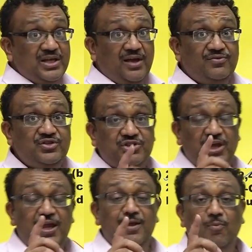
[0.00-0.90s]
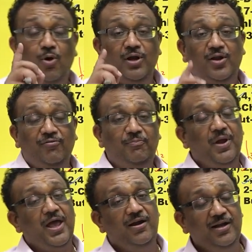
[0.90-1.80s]
have same order of
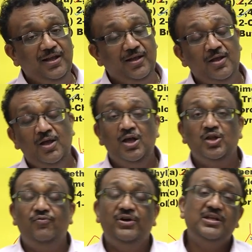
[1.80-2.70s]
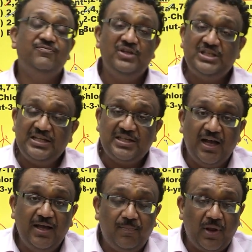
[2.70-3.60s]
priority. So which has
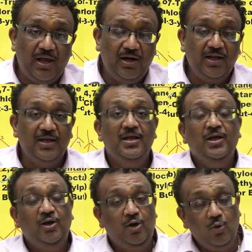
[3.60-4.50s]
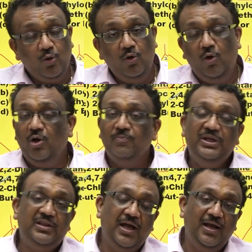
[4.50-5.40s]
higher priority? Chloro or
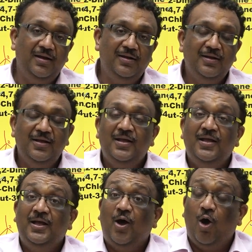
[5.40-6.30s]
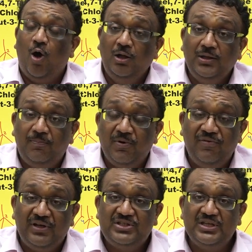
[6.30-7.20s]
methyl? All the
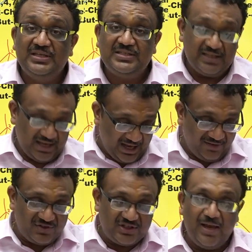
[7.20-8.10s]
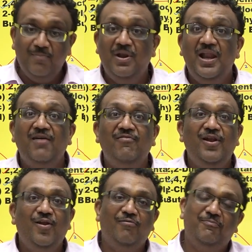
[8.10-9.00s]
prefixes have same
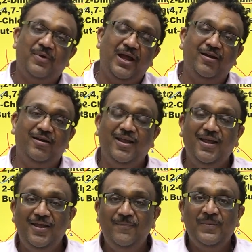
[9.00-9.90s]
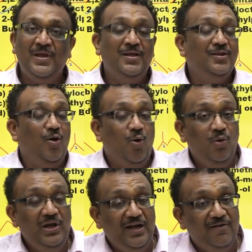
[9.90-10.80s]
level of priority. The
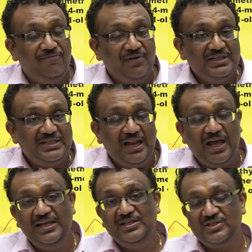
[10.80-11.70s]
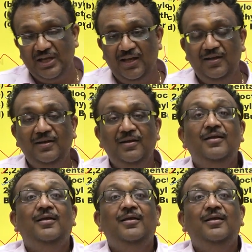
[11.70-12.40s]
only difference lies in